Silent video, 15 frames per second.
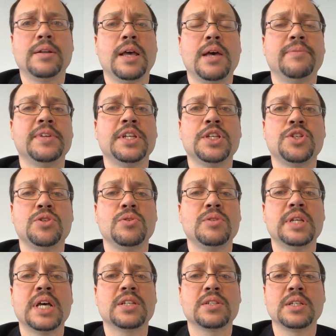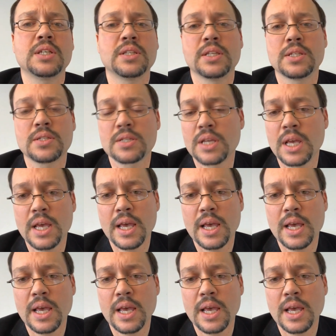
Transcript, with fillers: have an issue testing this